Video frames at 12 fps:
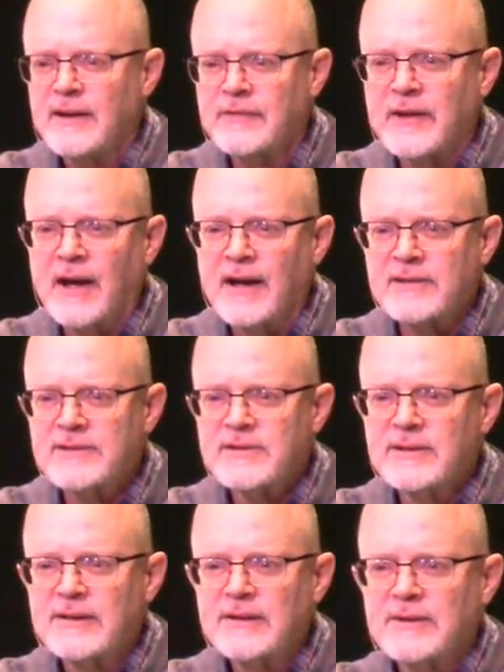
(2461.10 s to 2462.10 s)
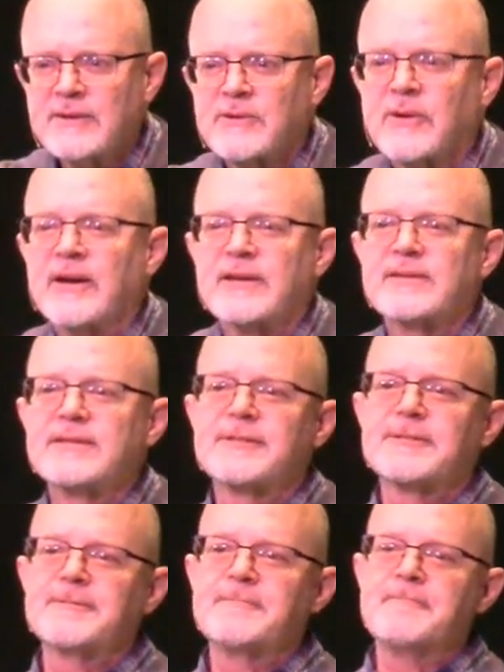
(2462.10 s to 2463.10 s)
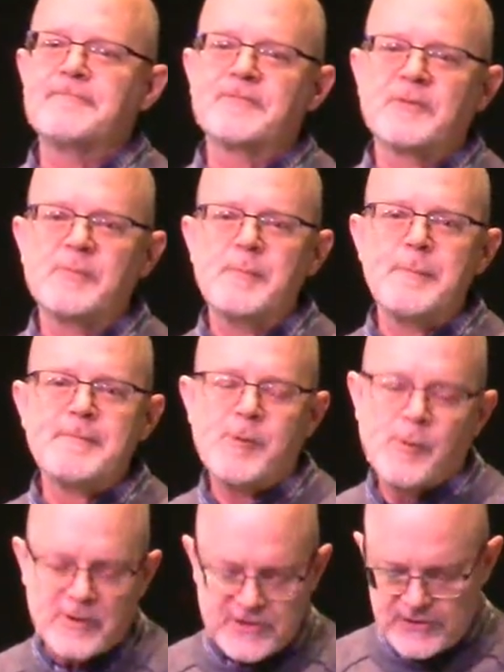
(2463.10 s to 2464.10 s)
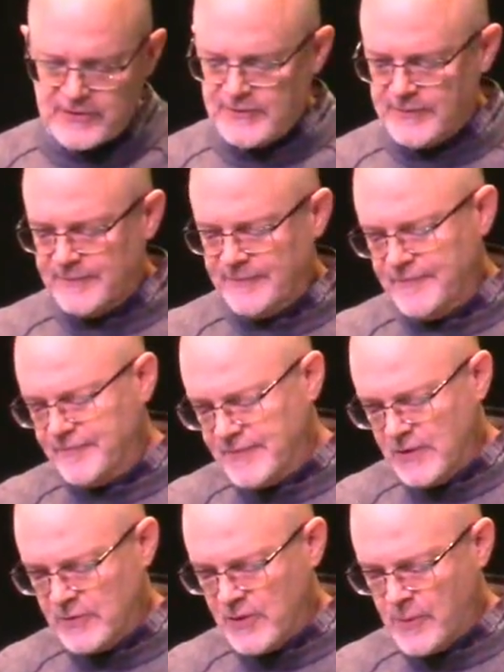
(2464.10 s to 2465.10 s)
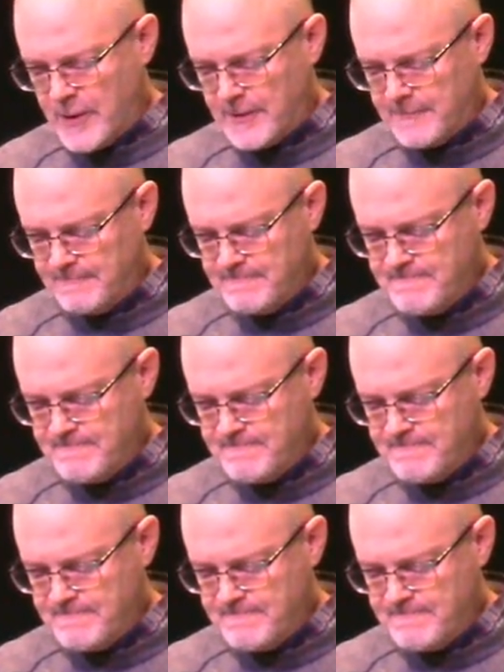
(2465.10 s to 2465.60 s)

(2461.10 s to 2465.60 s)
of God's grace? Of course, you know where.